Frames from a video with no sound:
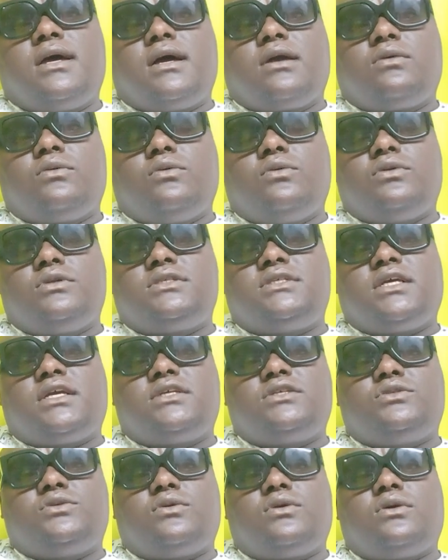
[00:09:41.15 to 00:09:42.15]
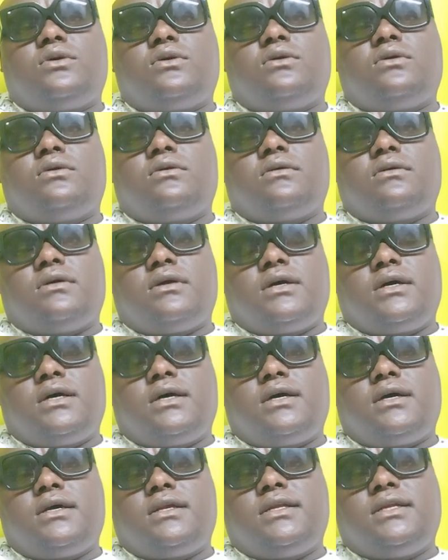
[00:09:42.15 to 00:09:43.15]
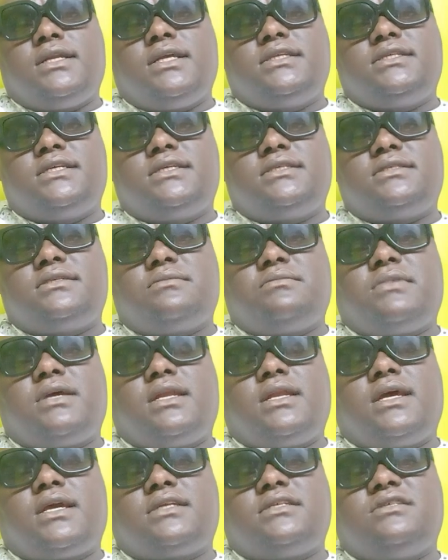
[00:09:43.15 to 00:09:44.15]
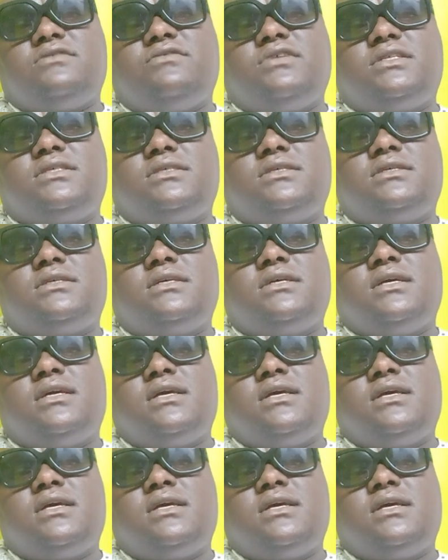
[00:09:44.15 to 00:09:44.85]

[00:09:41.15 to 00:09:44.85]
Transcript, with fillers: a good sexual uh, relationship and activity